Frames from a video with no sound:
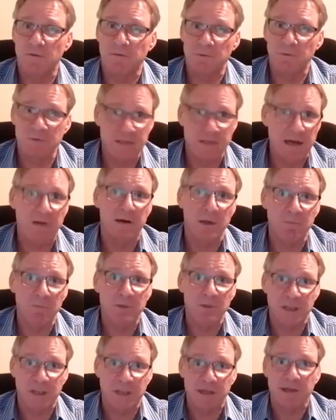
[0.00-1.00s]
Sarah in
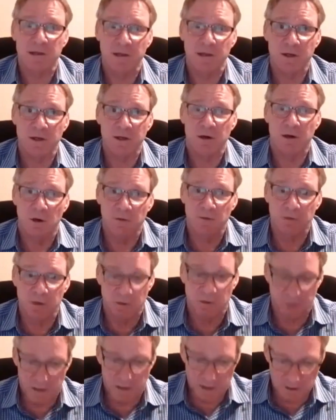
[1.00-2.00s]
particular, on the
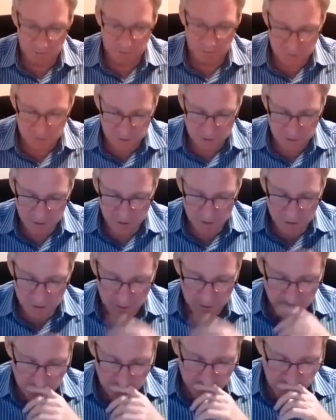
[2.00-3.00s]
ground?
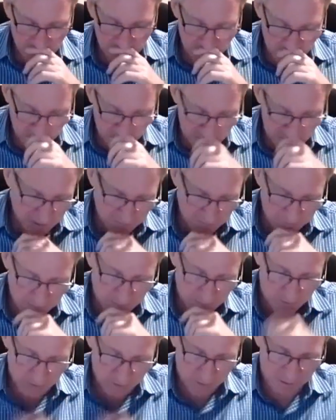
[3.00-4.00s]
Because
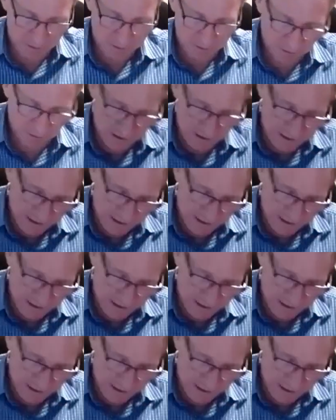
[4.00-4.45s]
I was really